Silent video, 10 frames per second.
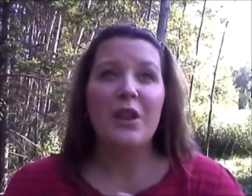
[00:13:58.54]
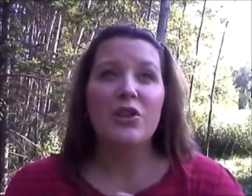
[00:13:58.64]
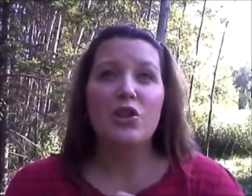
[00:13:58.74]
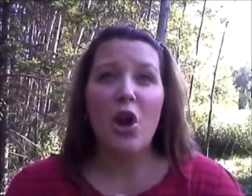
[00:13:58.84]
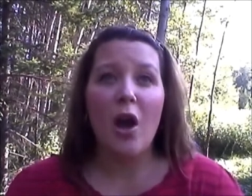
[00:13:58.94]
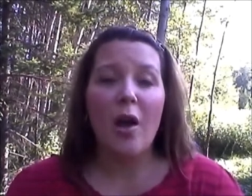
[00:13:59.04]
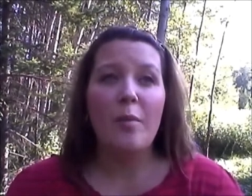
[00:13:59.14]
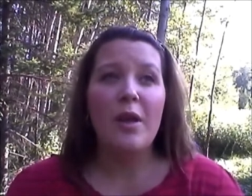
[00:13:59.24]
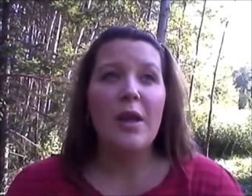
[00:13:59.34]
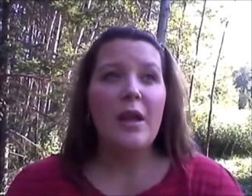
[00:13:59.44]
job,
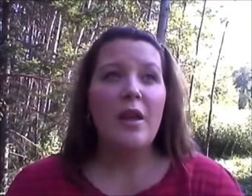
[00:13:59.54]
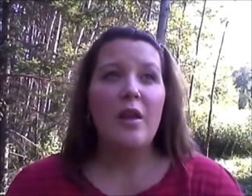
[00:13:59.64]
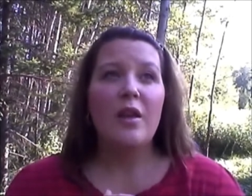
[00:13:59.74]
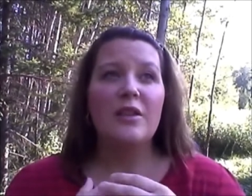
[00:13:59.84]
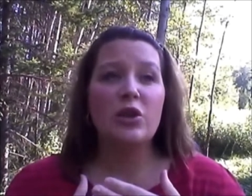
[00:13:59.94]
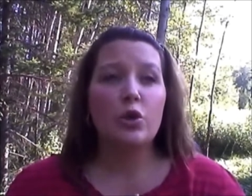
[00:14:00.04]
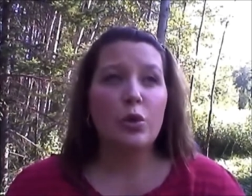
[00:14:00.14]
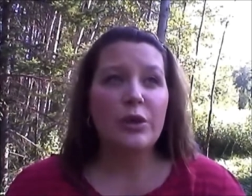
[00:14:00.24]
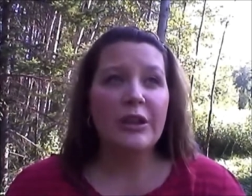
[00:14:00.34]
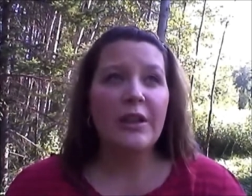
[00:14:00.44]

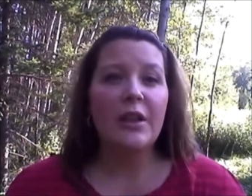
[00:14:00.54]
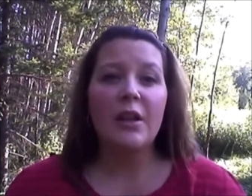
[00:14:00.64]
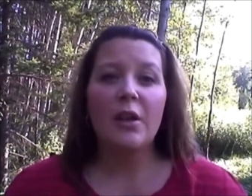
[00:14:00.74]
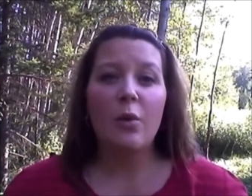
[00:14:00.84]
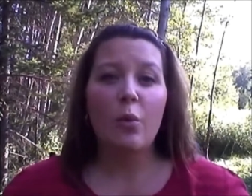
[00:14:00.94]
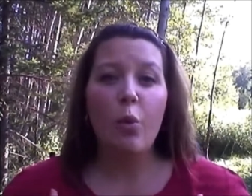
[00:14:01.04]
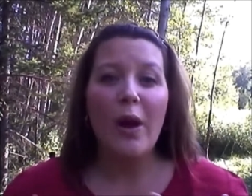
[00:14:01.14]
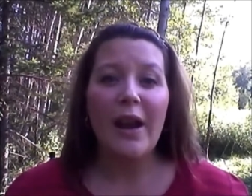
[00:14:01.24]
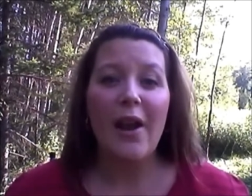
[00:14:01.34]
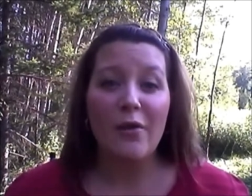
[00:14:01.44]
schooling,
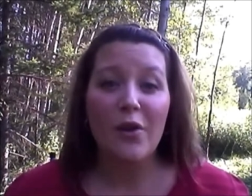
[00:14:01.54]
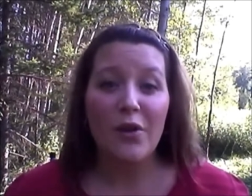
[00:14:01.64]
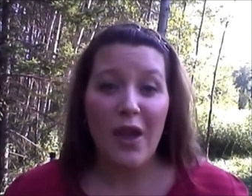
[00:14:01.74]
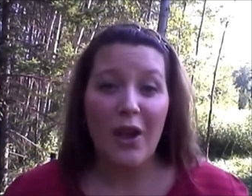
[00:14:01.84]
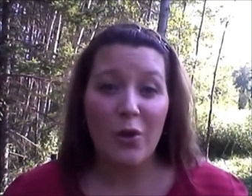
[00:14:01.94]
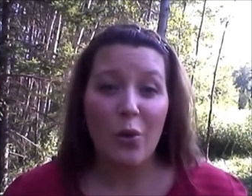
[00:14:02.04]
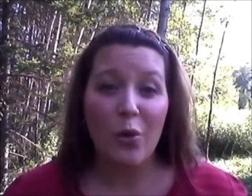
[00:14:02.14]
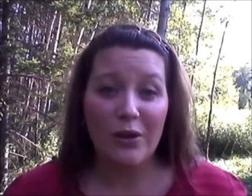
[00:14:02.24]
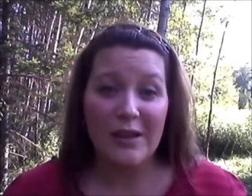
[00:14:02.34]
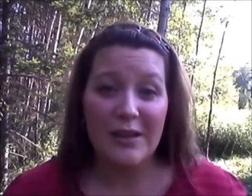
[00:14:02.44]
whatever that
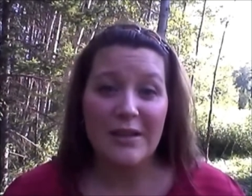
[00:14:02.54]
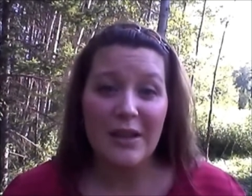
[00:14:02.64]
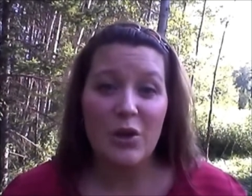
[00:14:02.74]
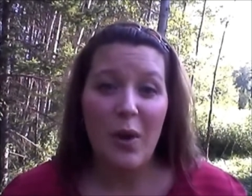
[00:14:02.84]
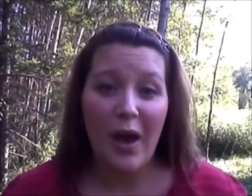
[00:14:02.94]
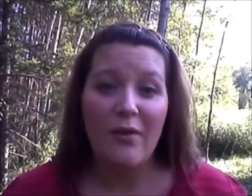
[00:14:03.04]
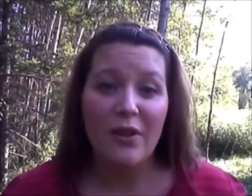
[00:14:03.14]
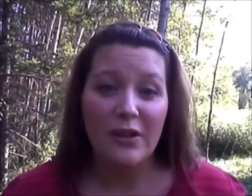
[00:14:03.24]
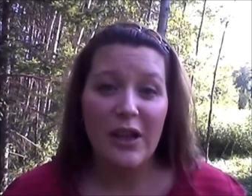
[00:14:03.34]
goal is that you have in